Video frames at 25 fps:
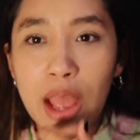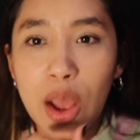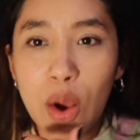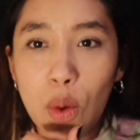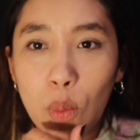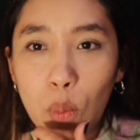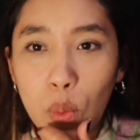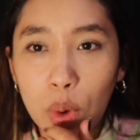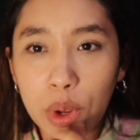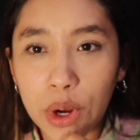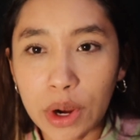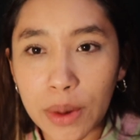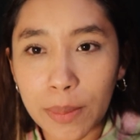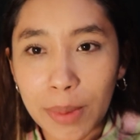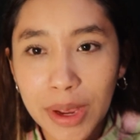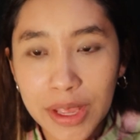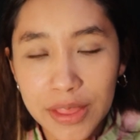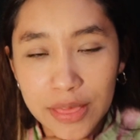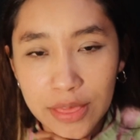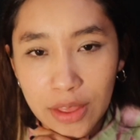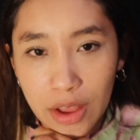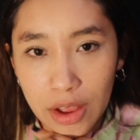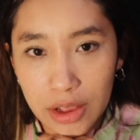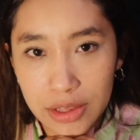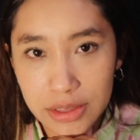What are my
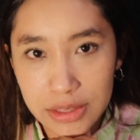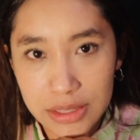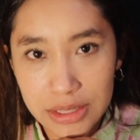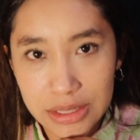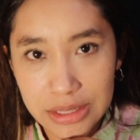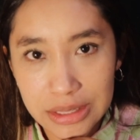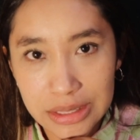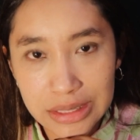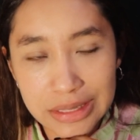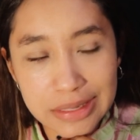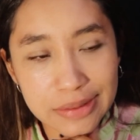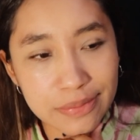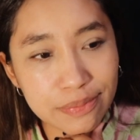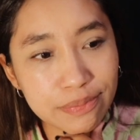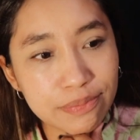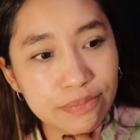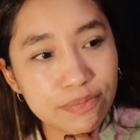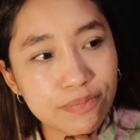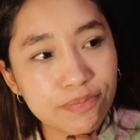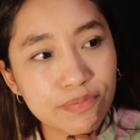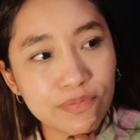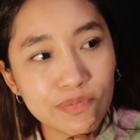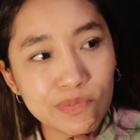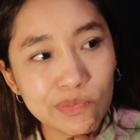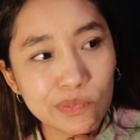thoughts?
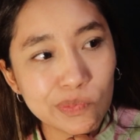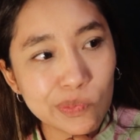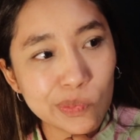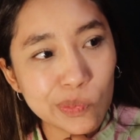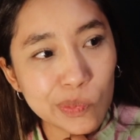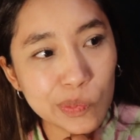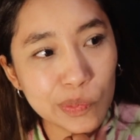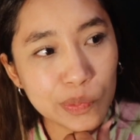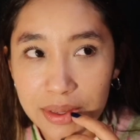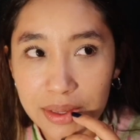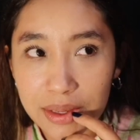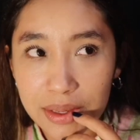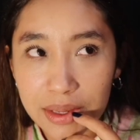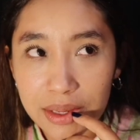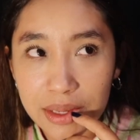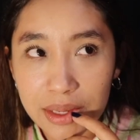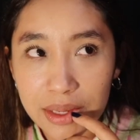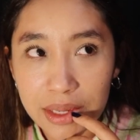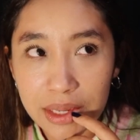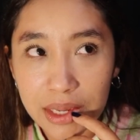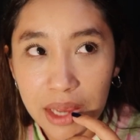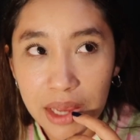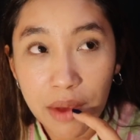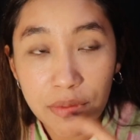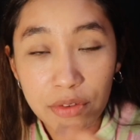I